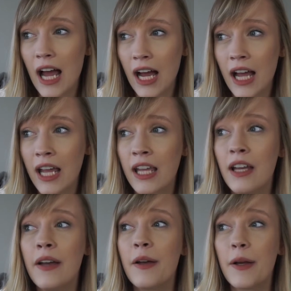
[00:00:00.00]
I
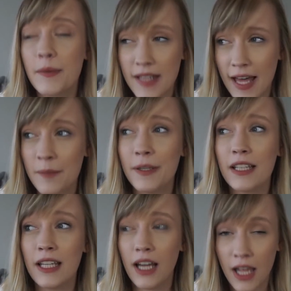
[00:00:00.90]
was
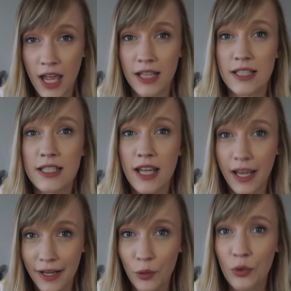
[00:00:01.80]
adamantly against
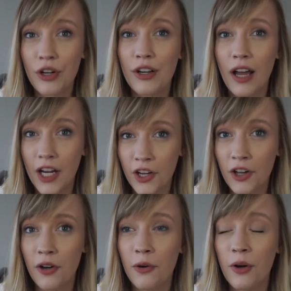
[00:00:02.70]
anyone I
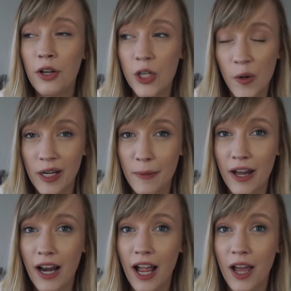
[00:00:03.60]
know knowing
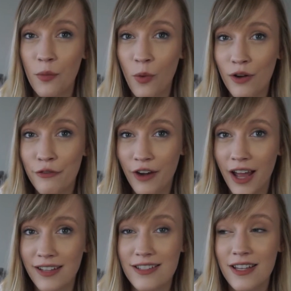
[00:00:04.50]
about it. I had one
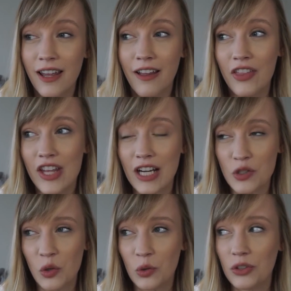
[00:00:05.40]
friend that I
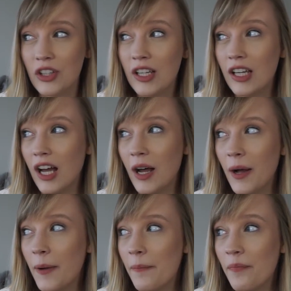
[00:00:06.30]
told,
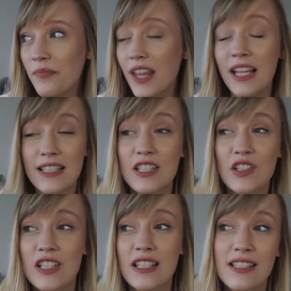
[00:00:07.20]
um, and still
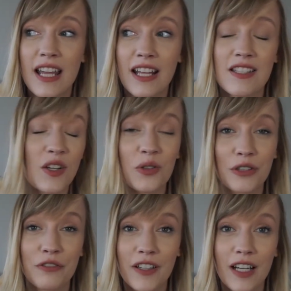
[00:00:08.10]
to this day is the only
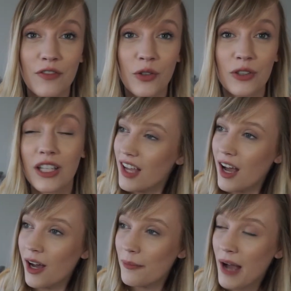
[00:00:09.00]
friend that I've told.
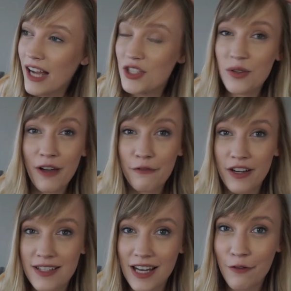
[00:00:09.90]
Um, I do have
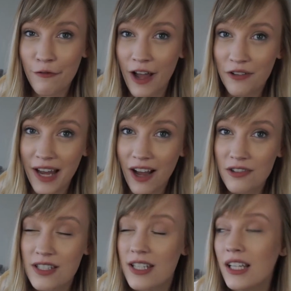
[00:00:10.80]
friends that have found
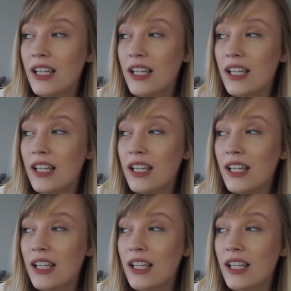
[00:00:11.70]
out.